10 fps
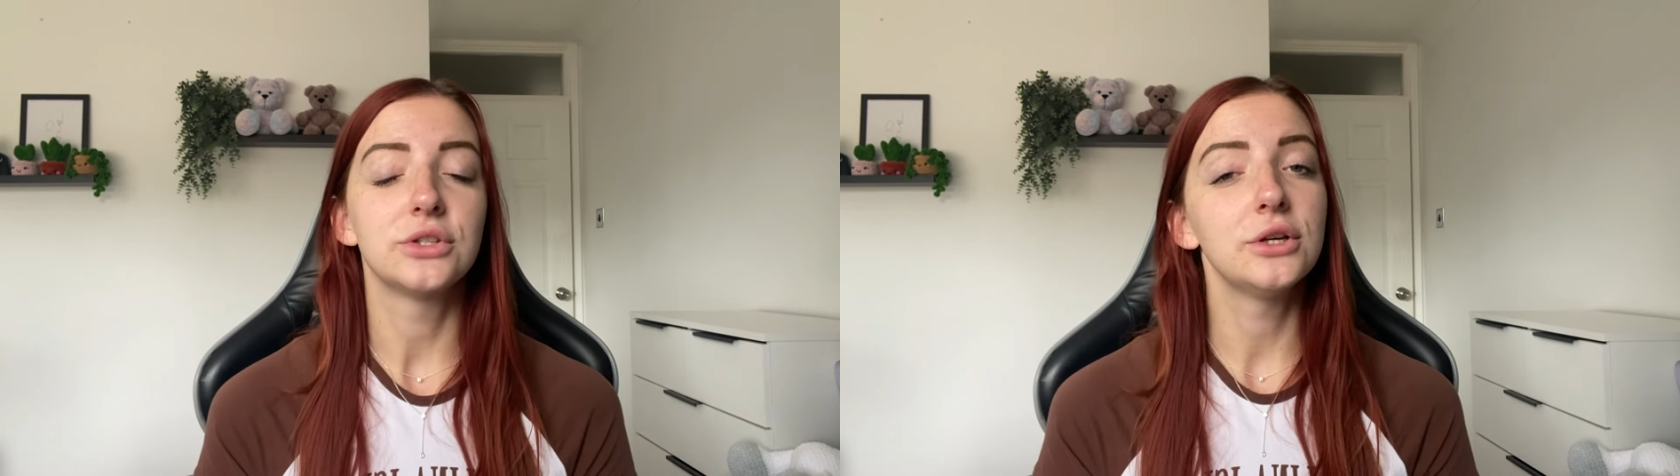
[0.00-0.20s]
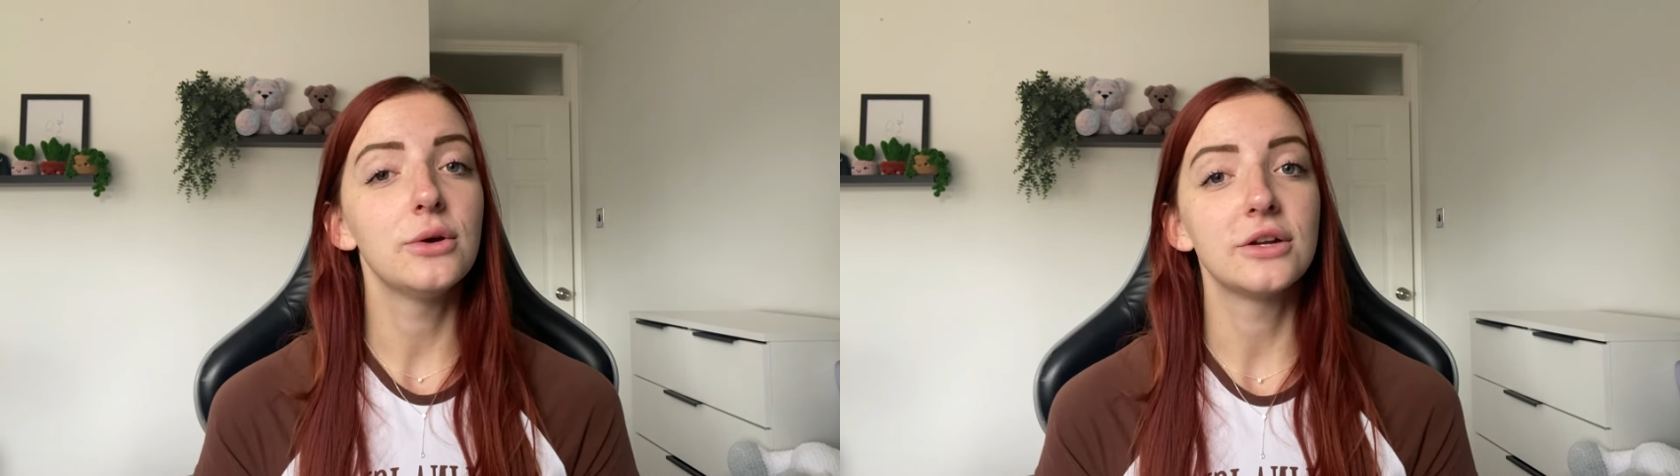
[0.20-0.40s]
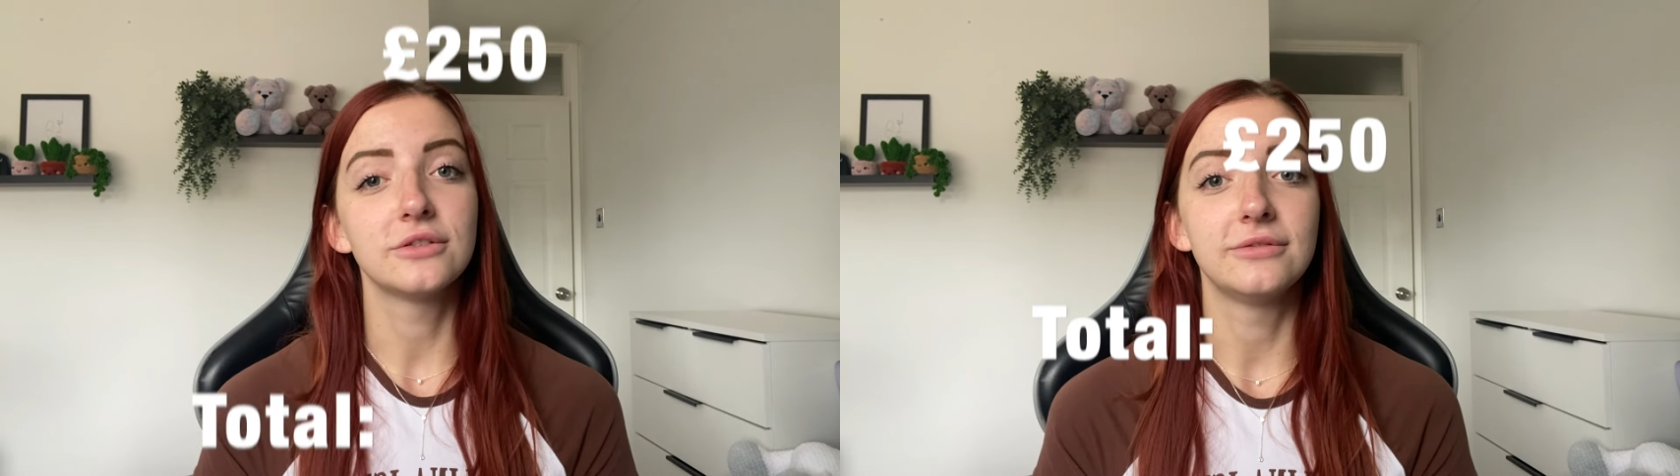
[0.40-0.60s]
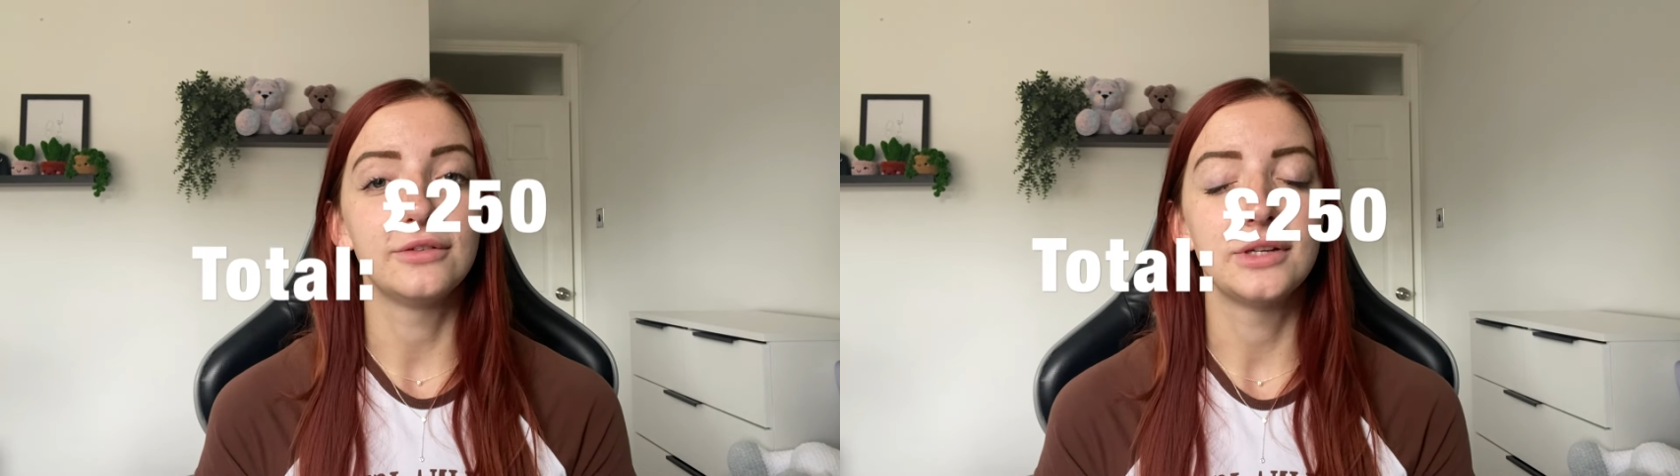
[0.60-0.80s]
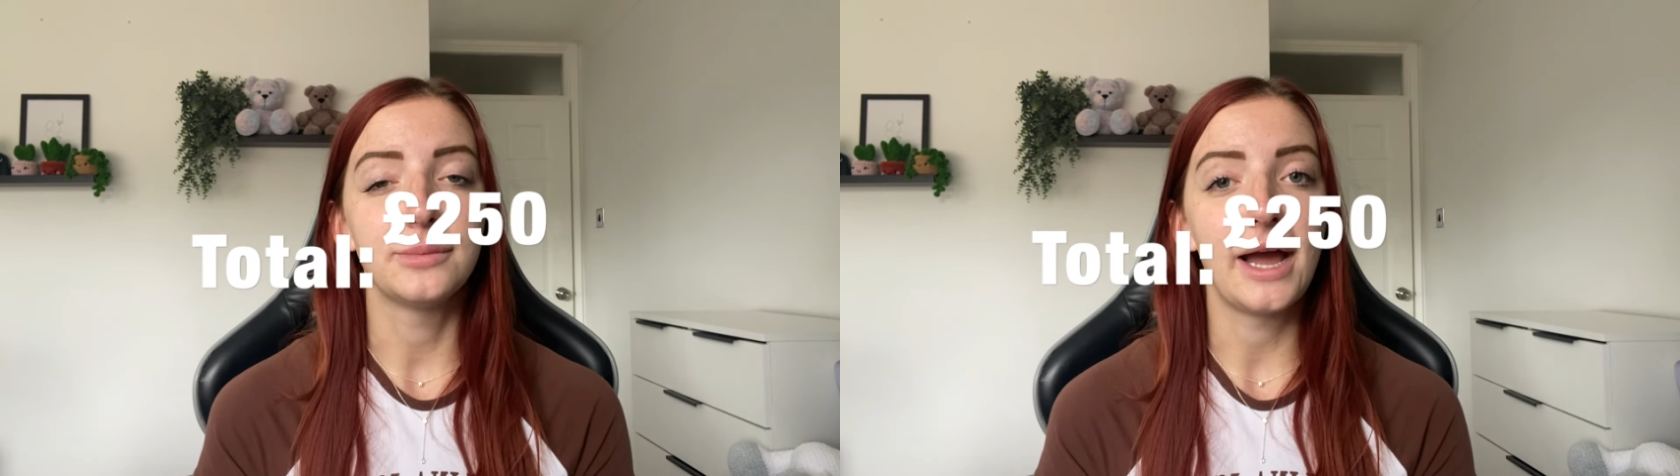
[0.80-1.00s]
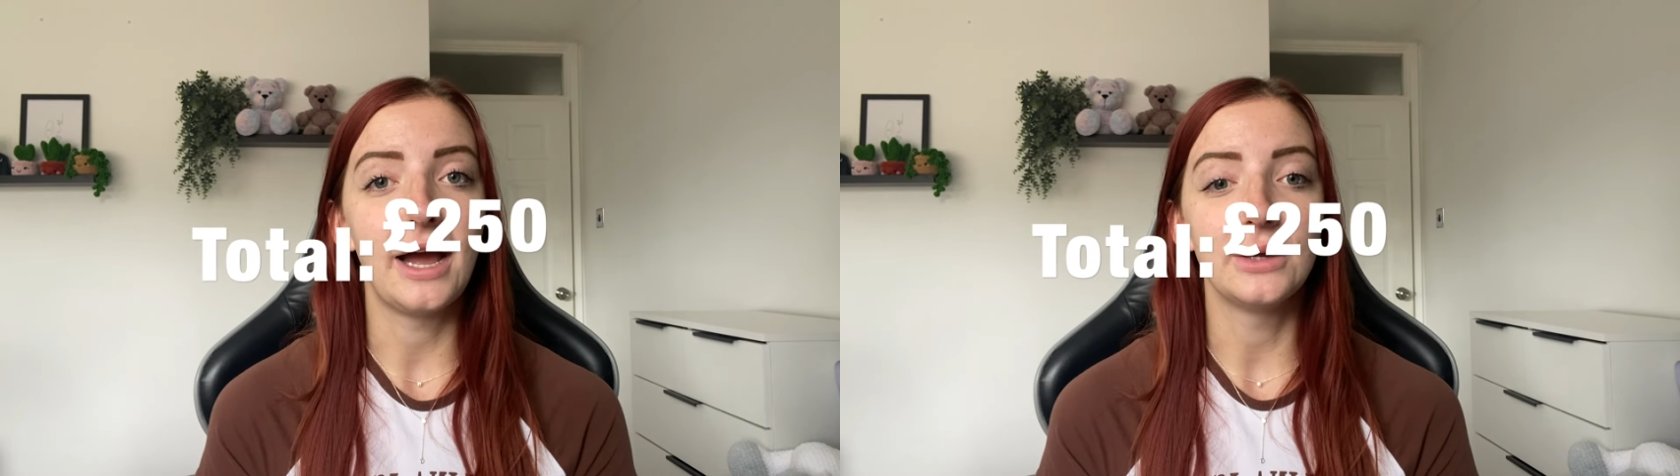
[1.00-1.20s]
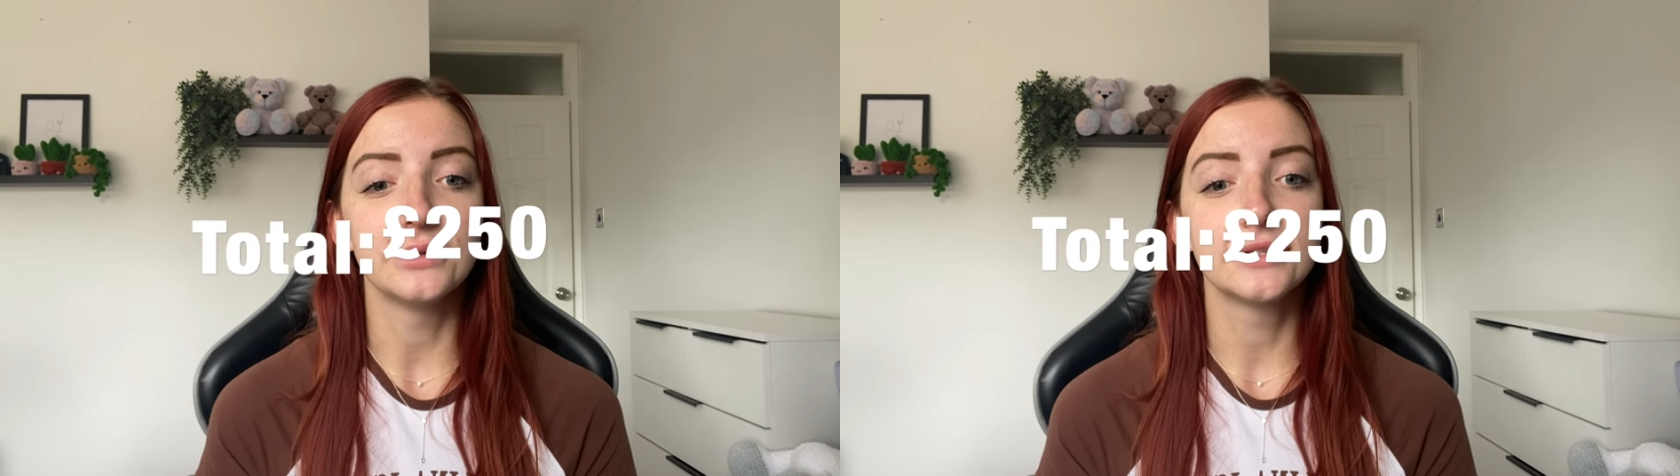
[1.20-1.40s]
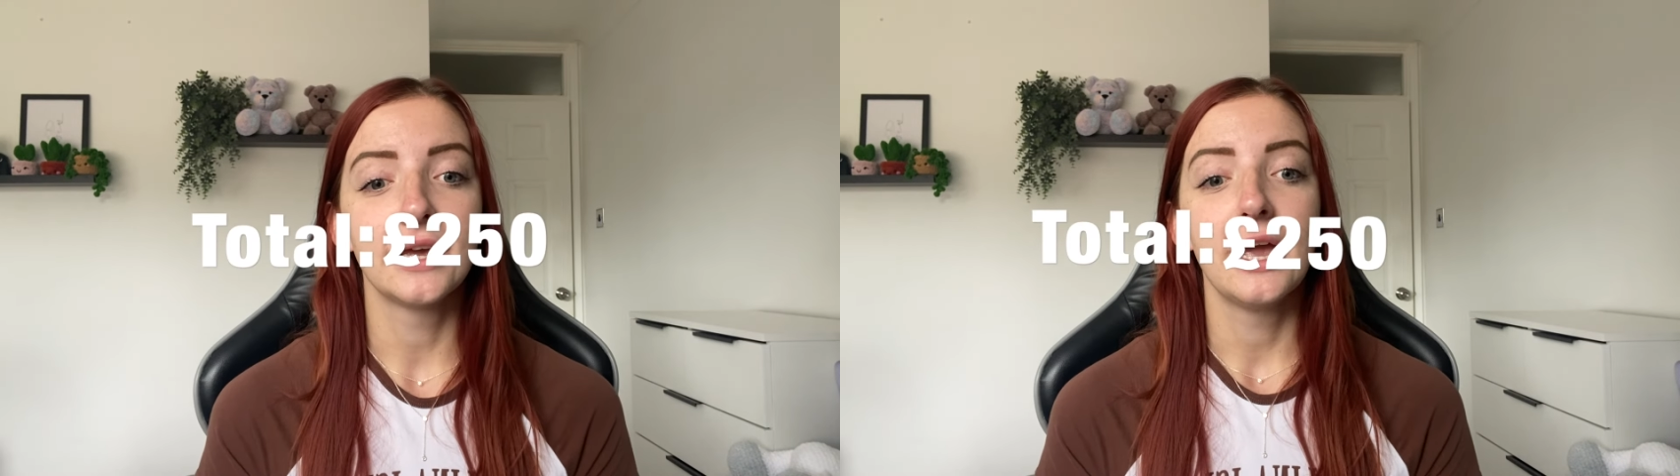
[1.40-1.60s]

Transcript: £250,